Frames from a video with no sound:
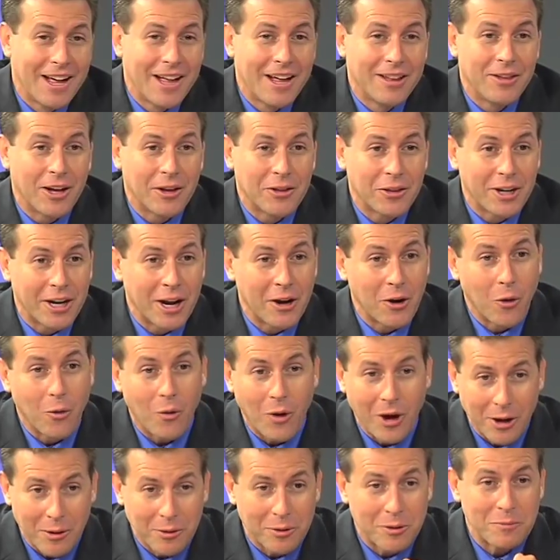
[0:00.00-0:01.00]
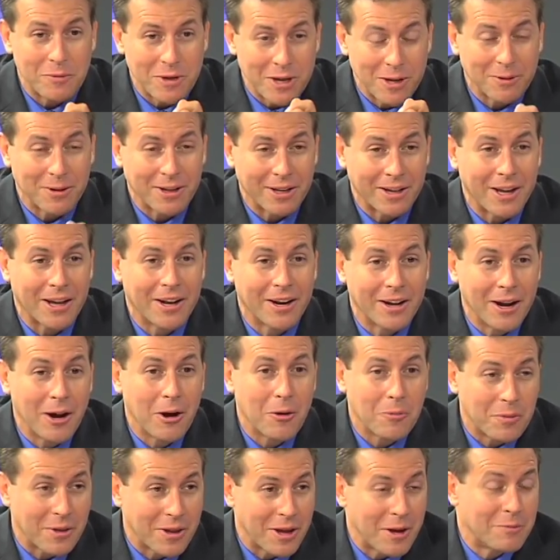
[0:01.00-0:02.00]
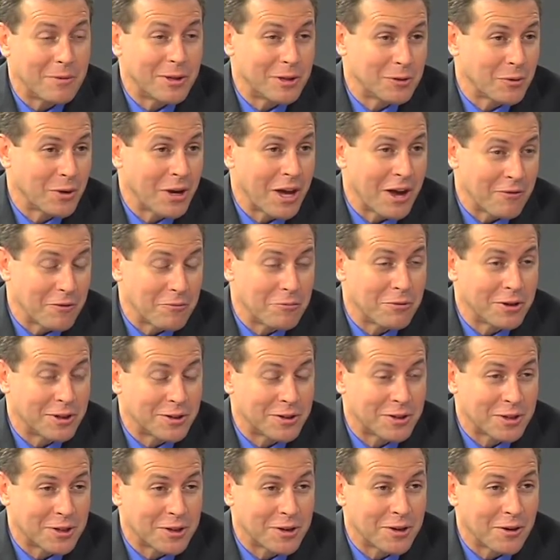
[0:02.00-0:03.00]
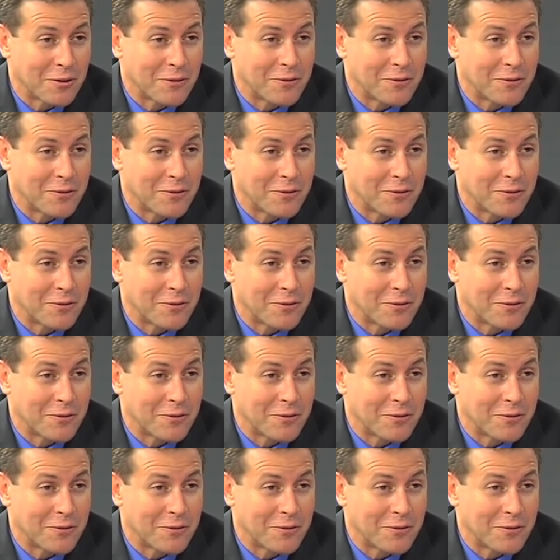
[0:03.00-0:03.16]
not that I don't want them to be able to get it out, but that means we have a pretty secure